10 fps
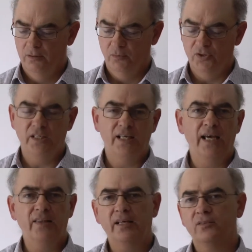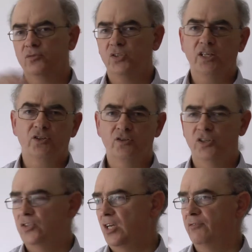We see that in that section
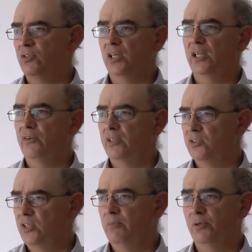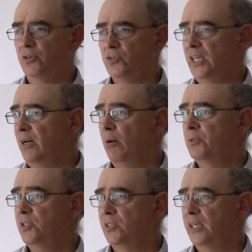just after the clearing of the temple. You can see how
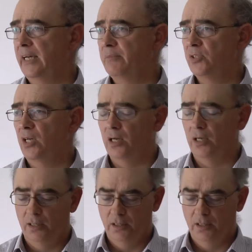opposite the camps are.